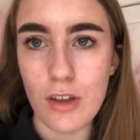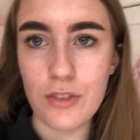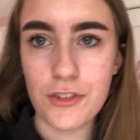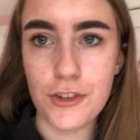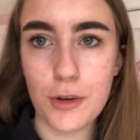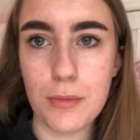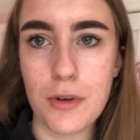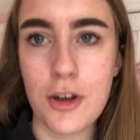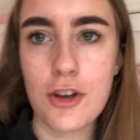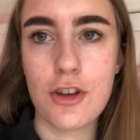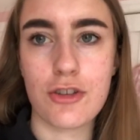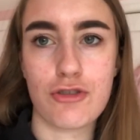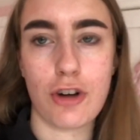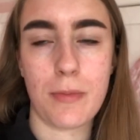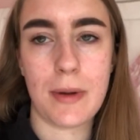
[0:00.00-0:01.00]
some
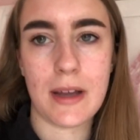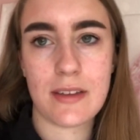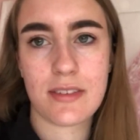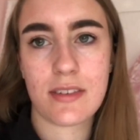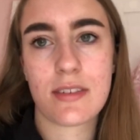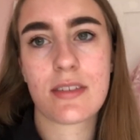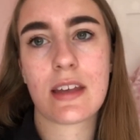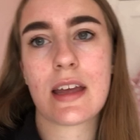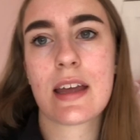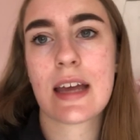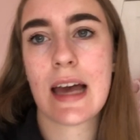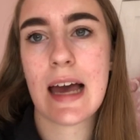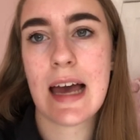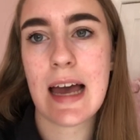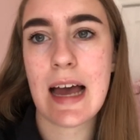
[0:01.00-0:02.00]
Tropics
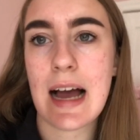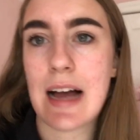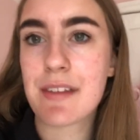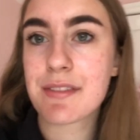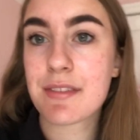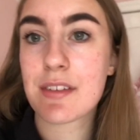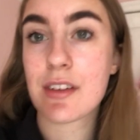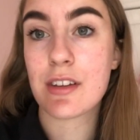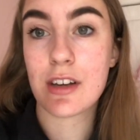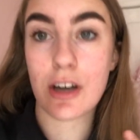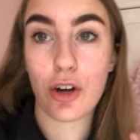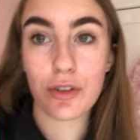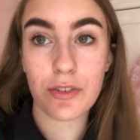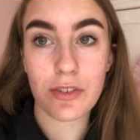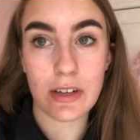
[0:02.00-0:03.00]
skincare and
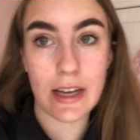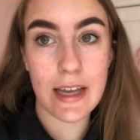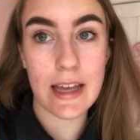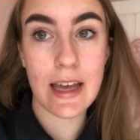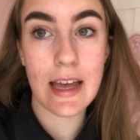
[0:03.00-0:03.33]
honestly